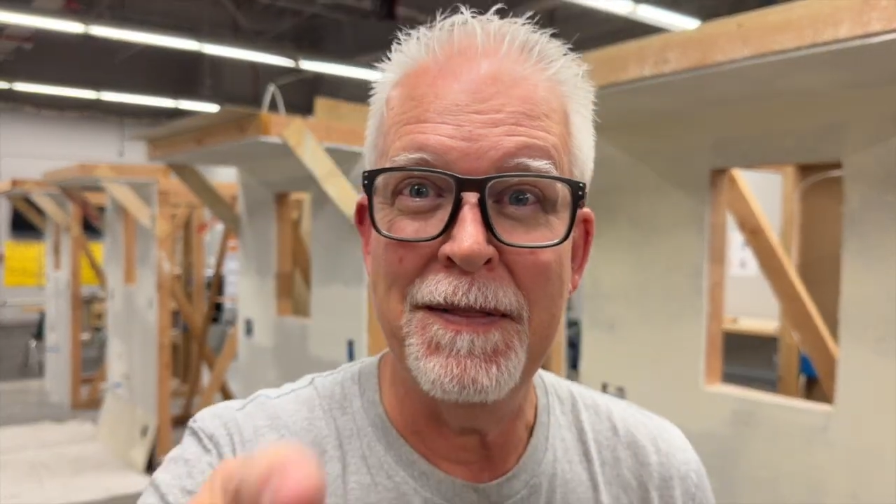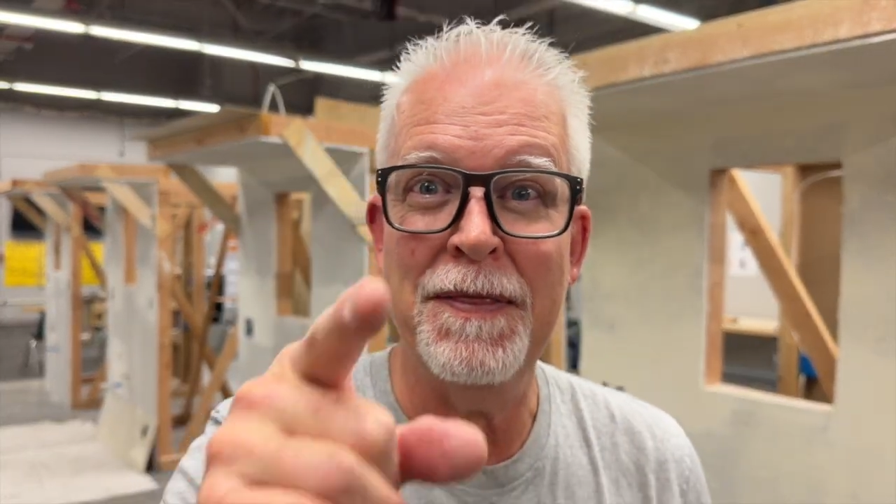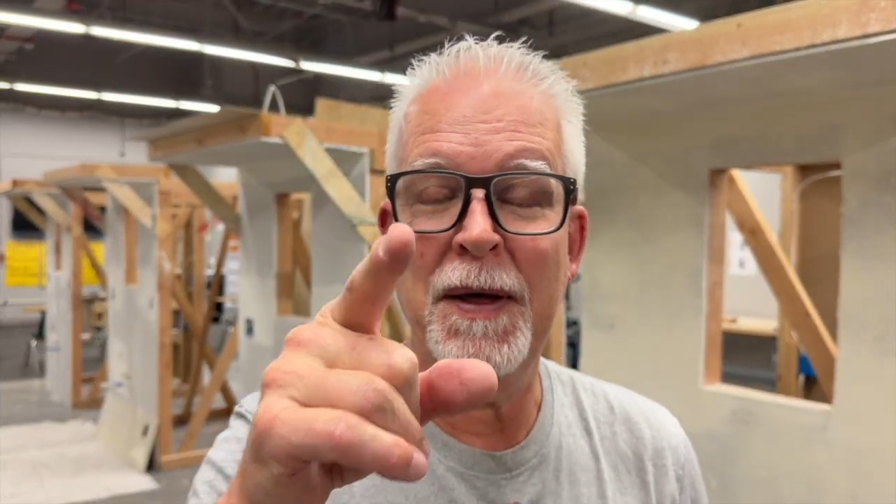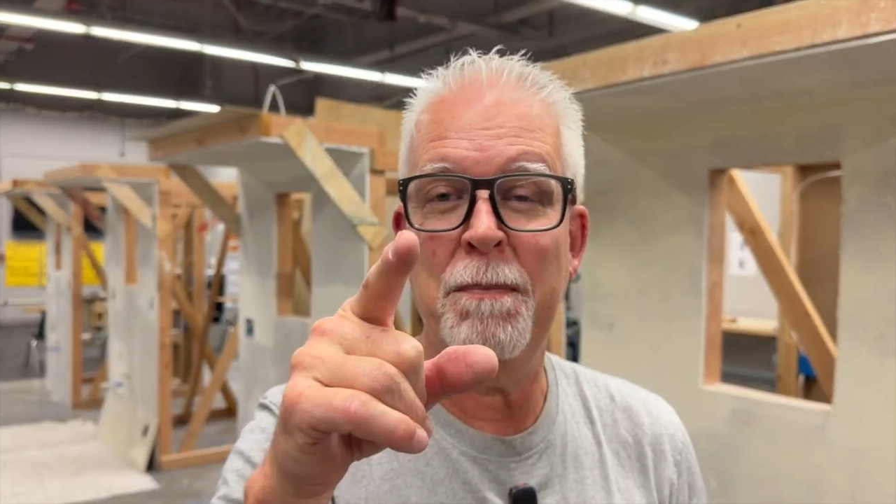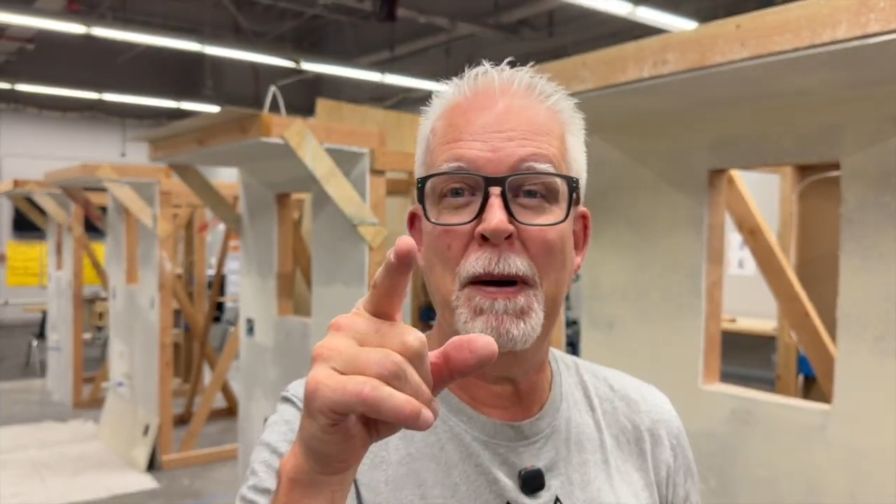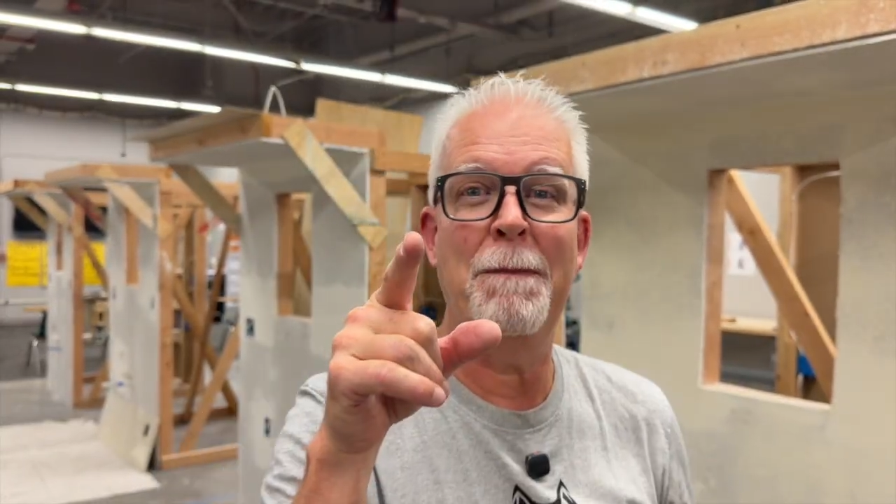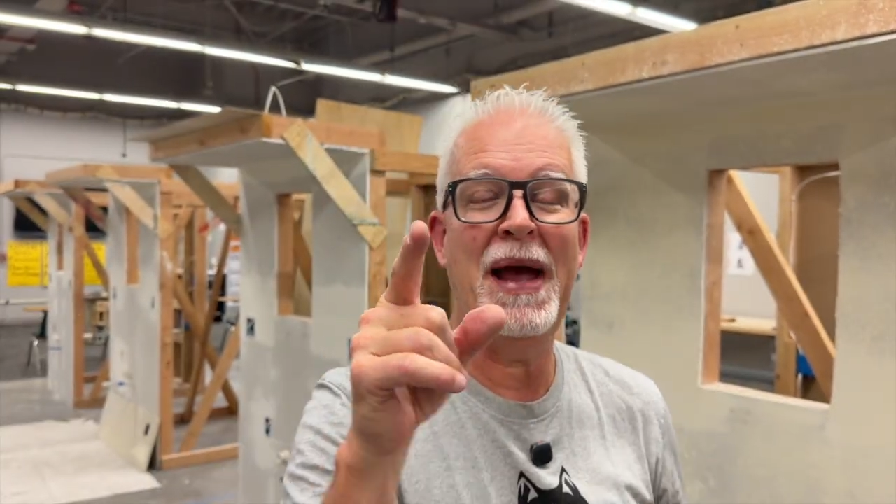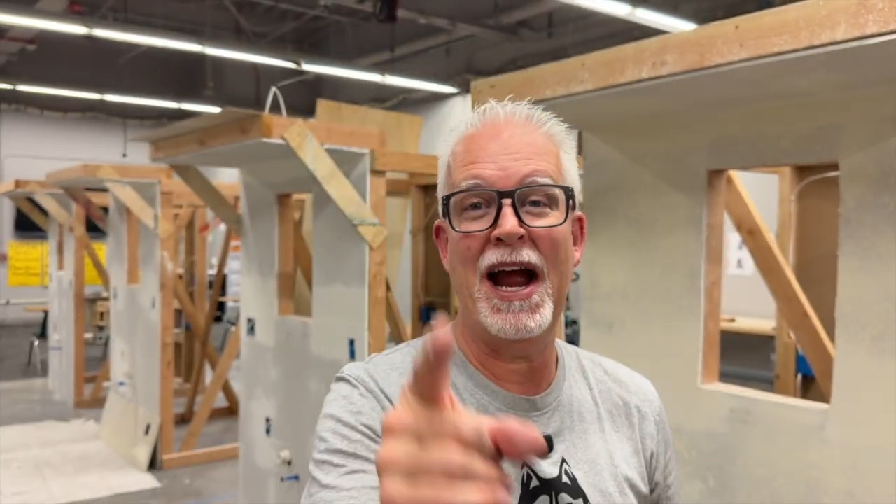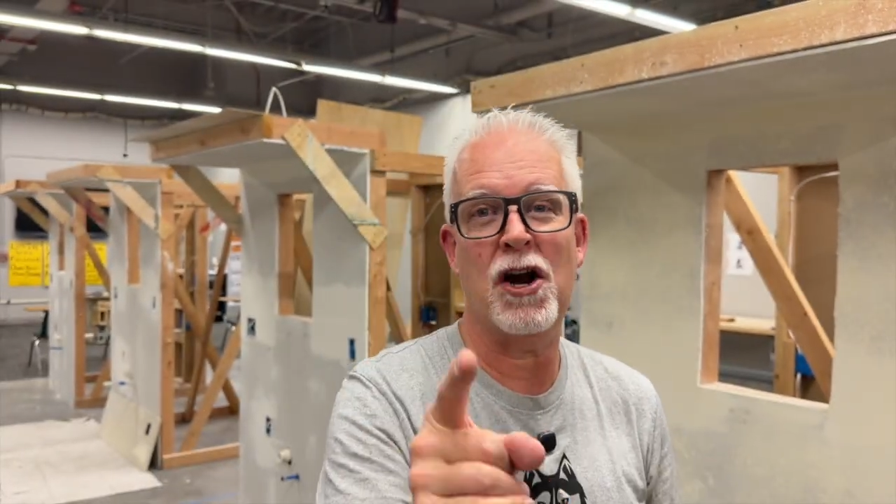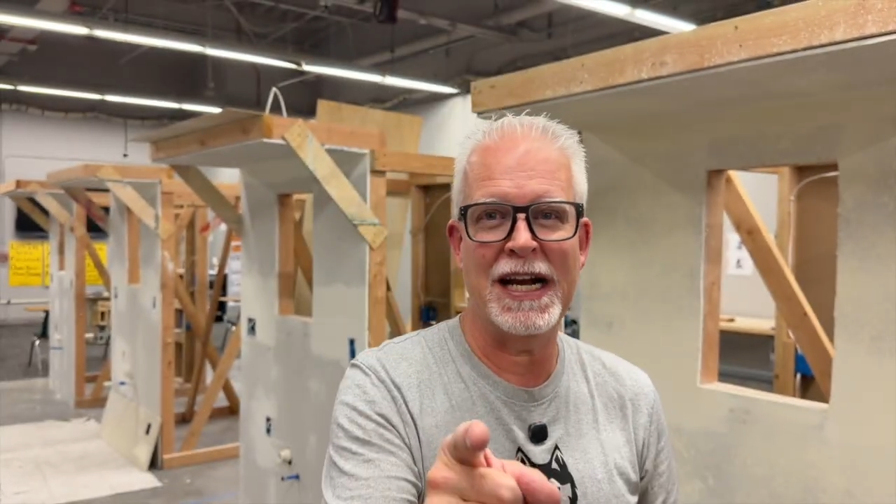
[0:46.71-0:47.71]
the
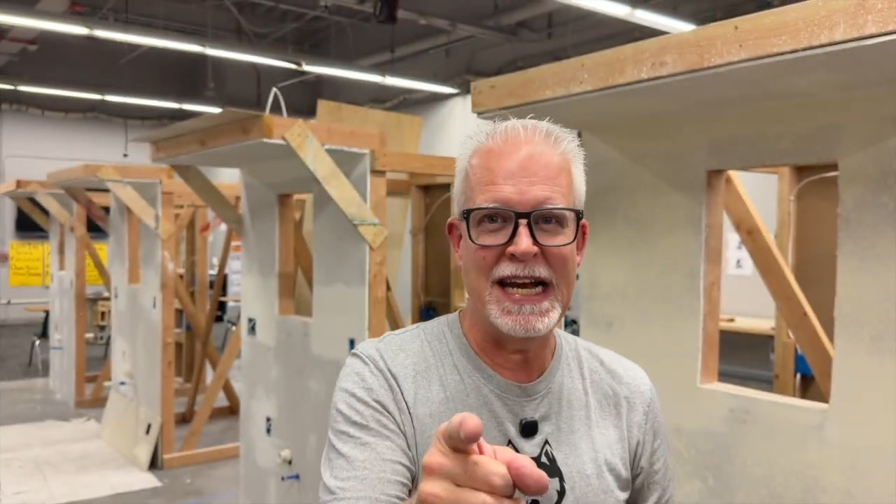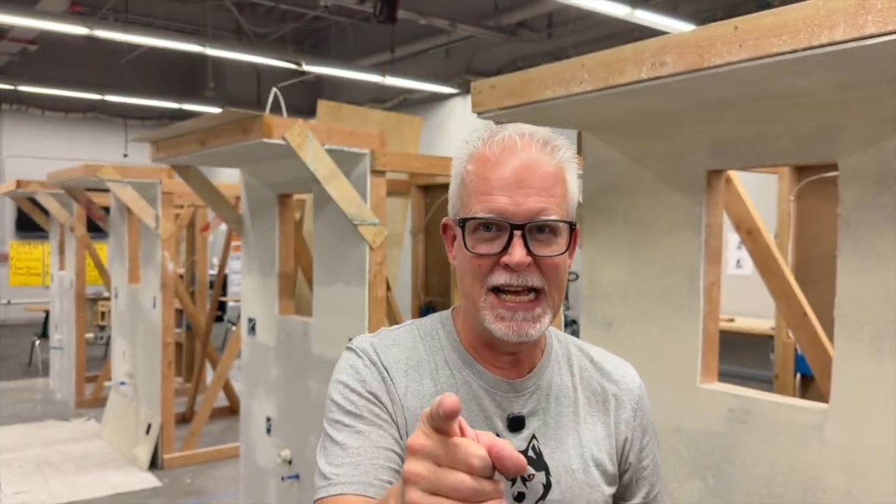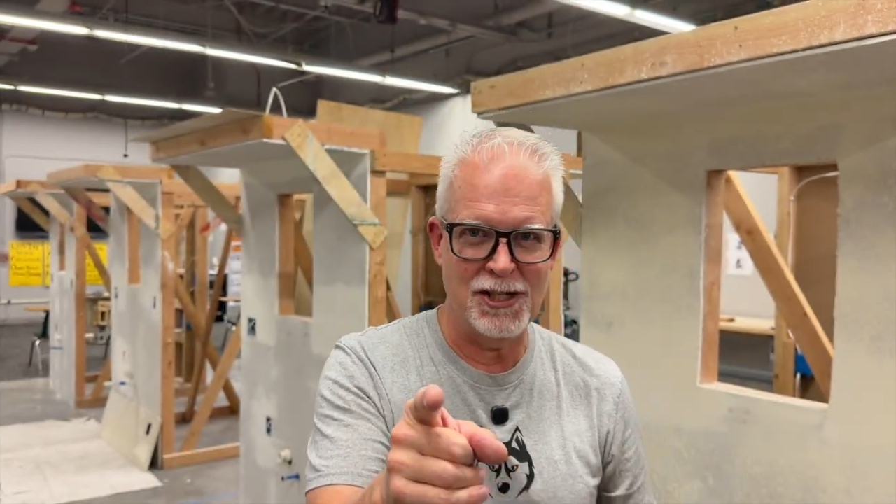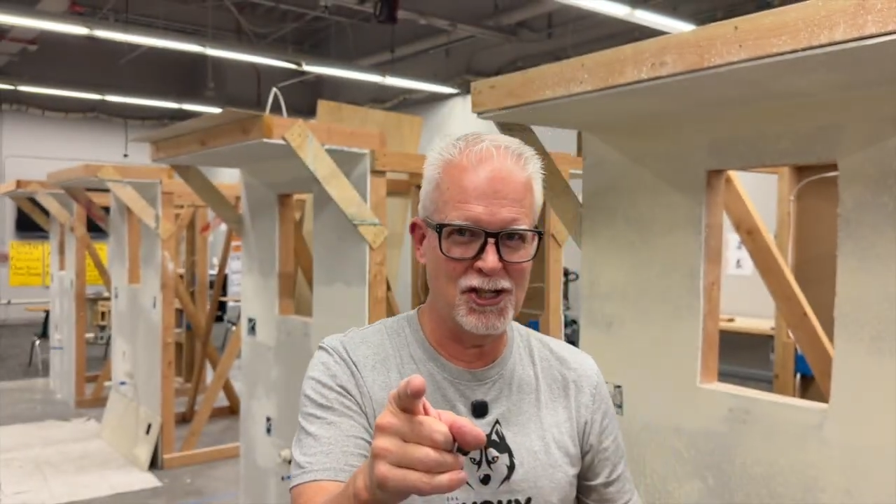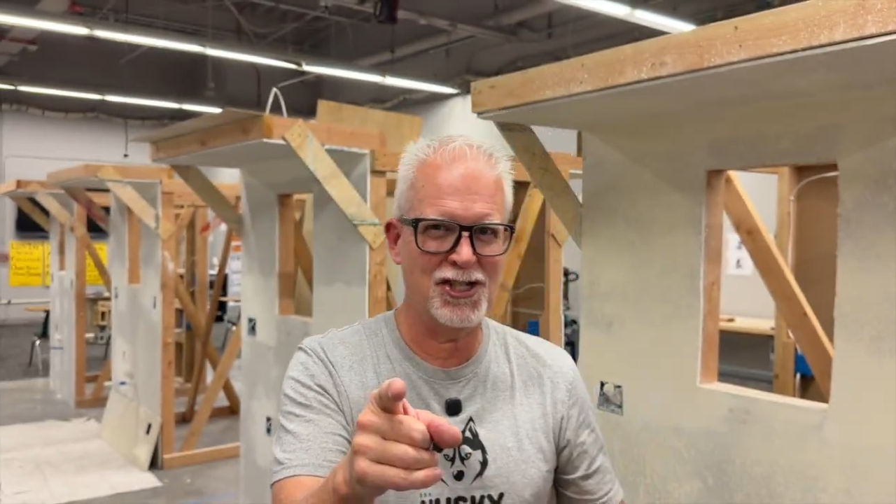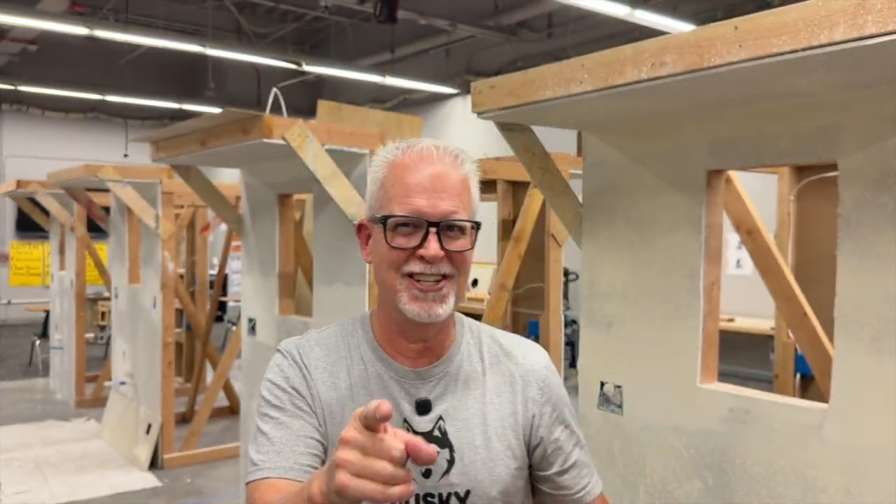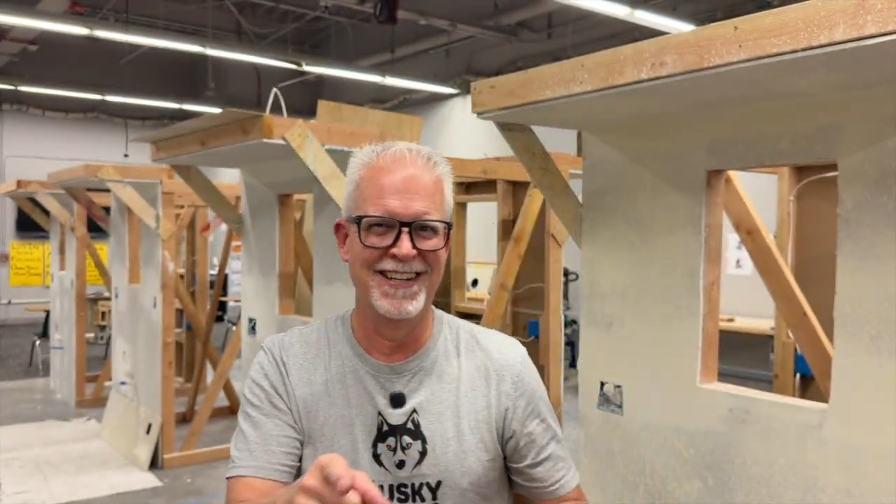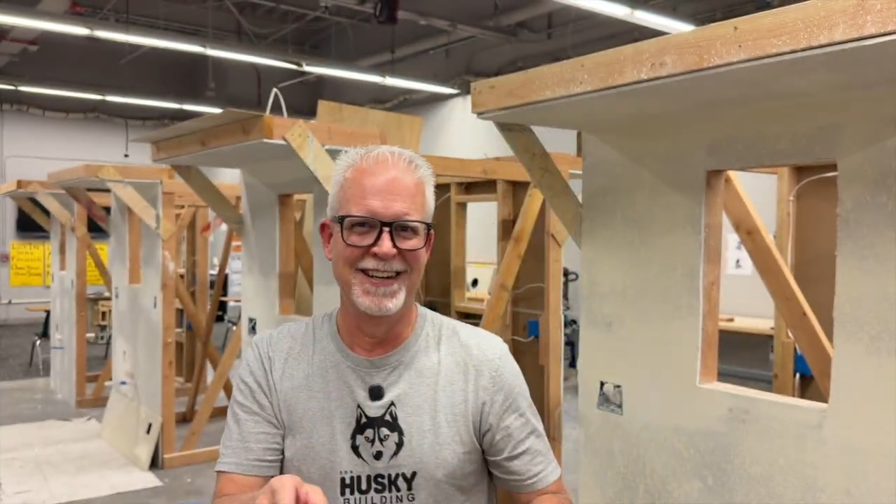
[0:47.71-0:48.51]
preparedness